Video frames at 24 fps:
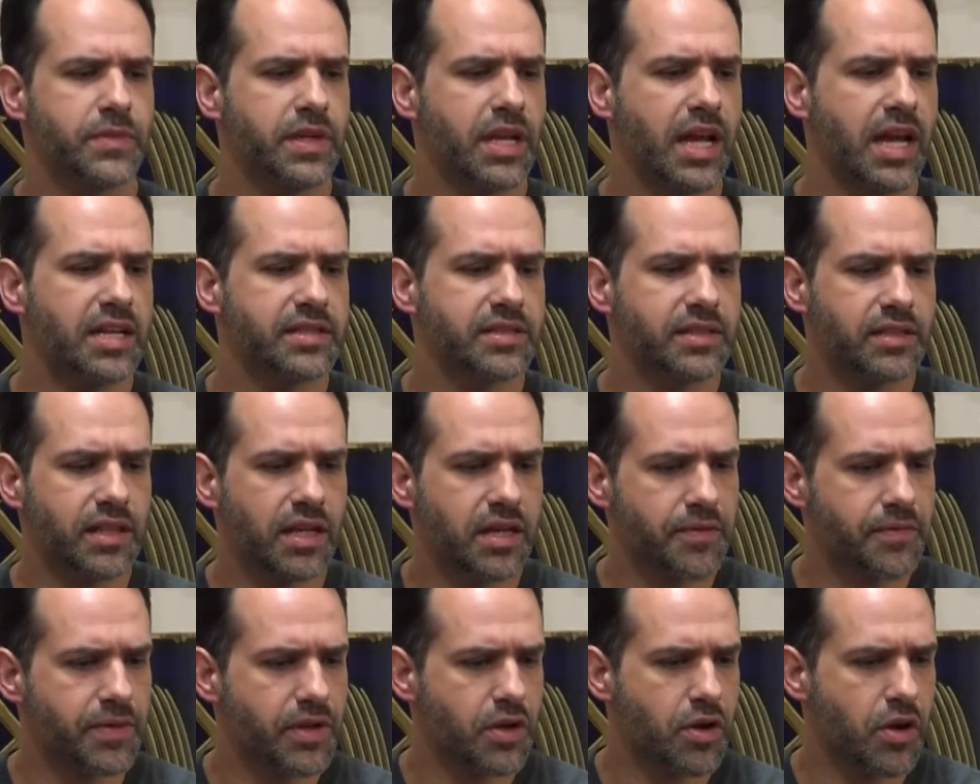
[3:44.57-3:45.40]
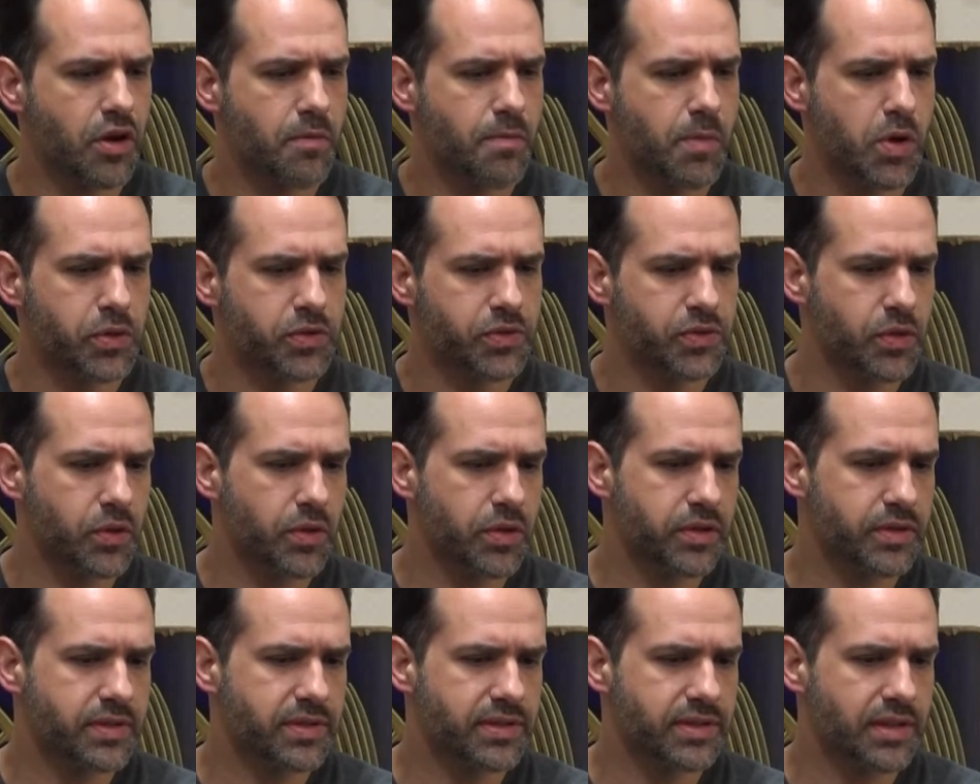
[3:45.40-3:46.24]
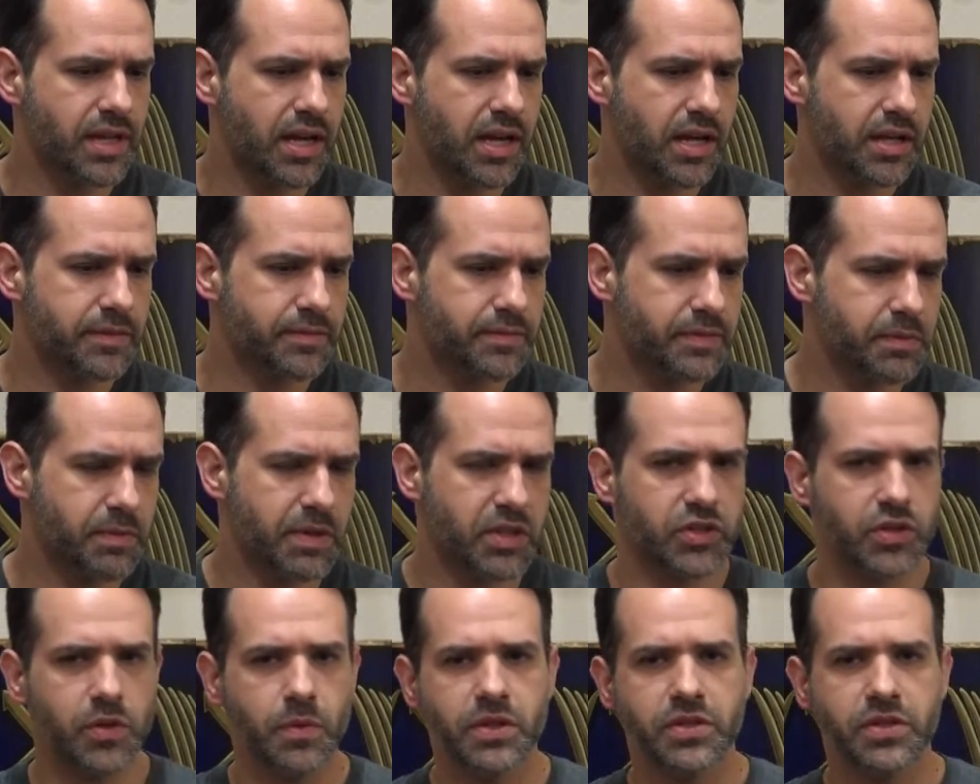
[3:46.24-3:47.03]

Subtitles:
As a lot of you know, most swords, especially